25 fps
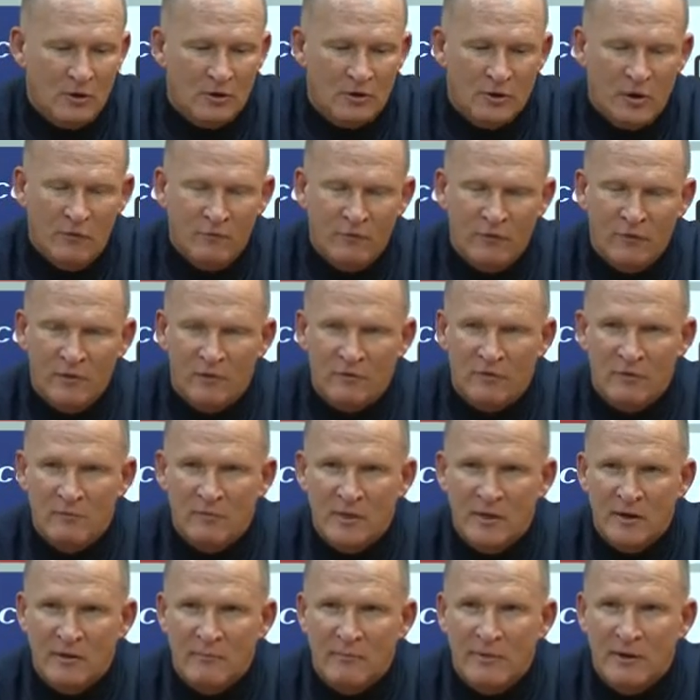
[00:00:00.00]
Confidence in
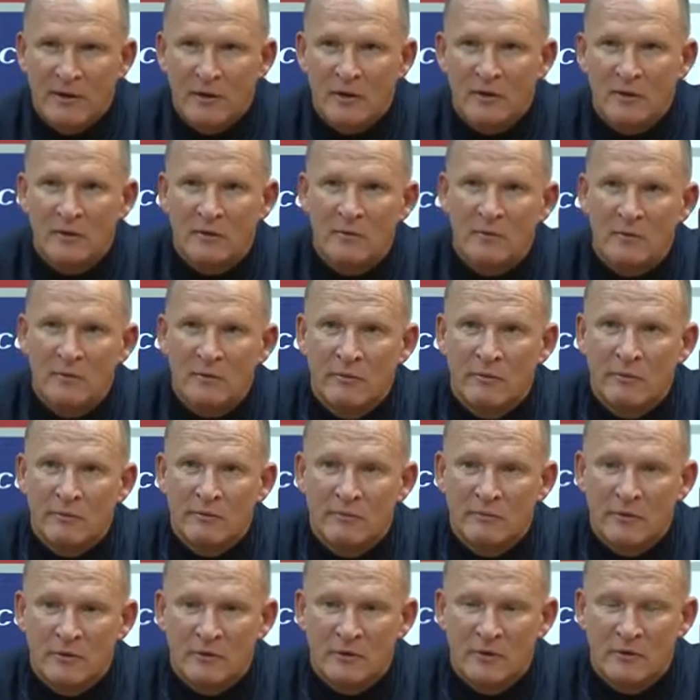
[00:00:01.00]
my ability that we'll
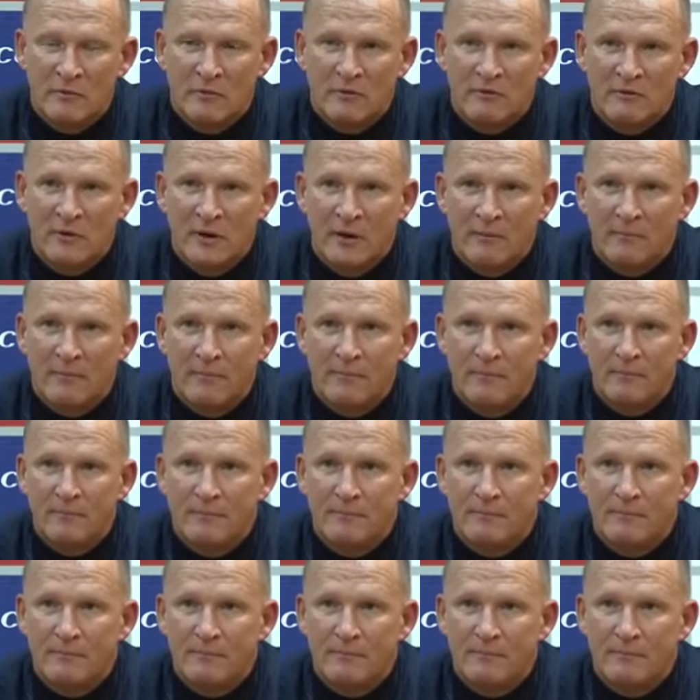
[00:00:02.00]
do the same.